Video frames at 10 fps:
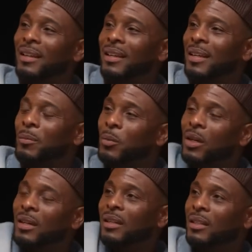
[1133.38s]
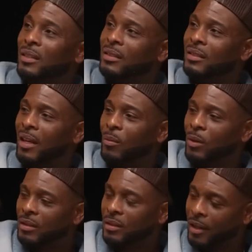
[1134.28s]
It was, I
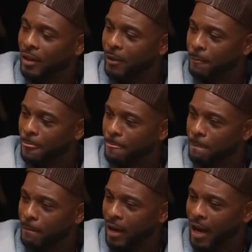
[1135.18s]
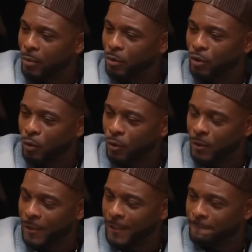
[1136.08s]
want to say, I was
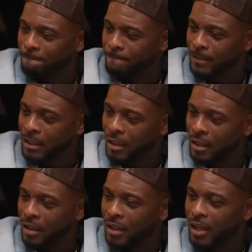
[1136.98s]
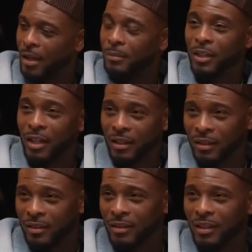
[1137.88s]
on Game
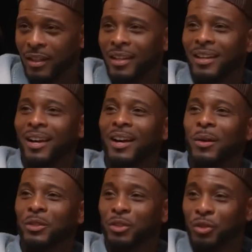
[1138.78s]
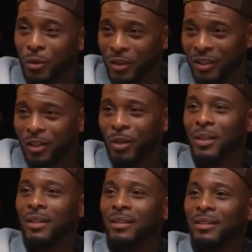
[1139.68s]
Shakers. It was a show on
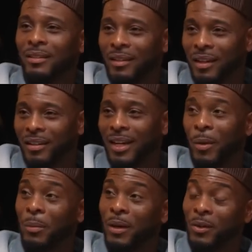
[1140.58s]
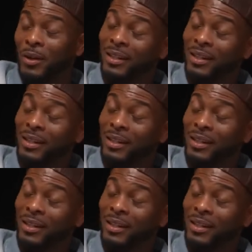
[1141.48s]
Nickelodeon that I went back on.